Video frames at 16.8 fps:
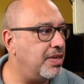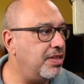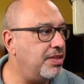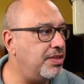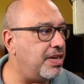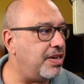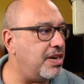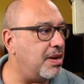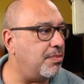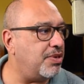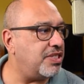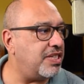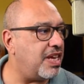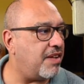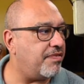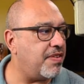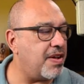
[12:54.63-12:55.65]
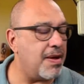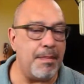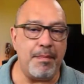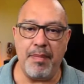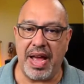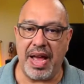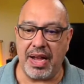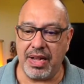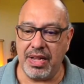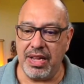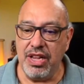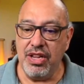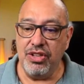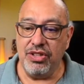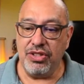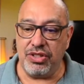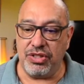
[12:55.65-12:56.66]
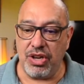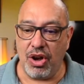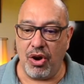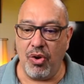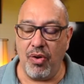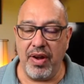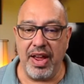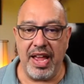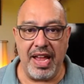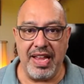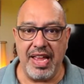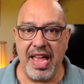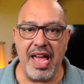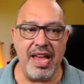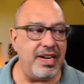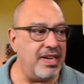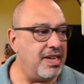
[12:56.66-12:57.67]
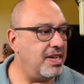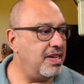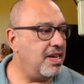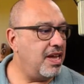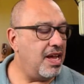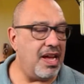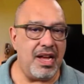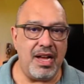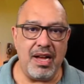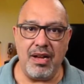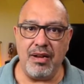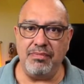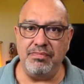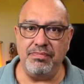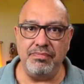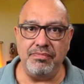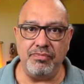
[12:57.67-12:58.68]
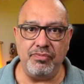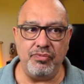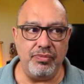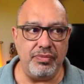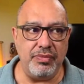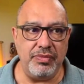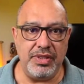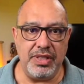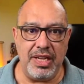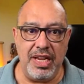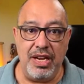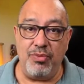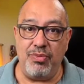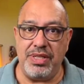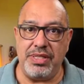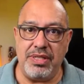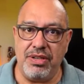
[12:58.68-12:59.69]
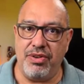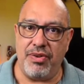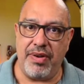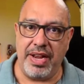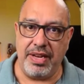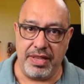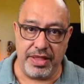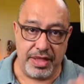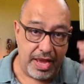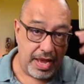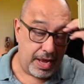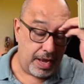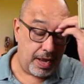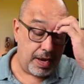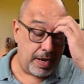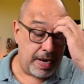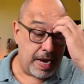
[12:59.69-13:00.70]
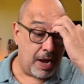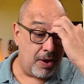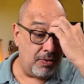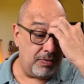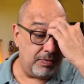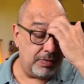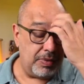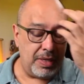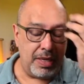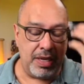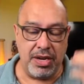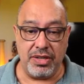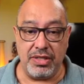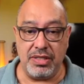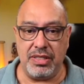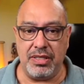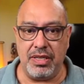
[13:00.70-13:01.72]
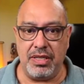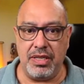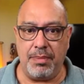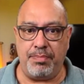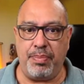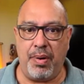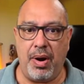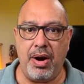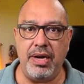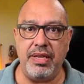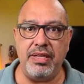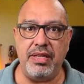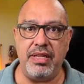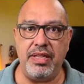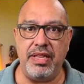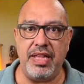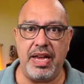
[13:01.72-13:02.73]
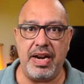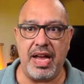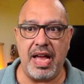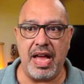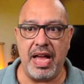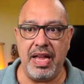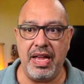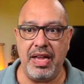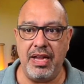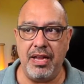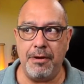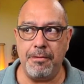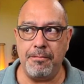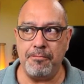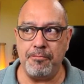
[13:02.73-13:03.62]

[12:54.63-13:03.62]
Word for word: the numbers have come back. So again, it was a great thing. Now, here's the part that I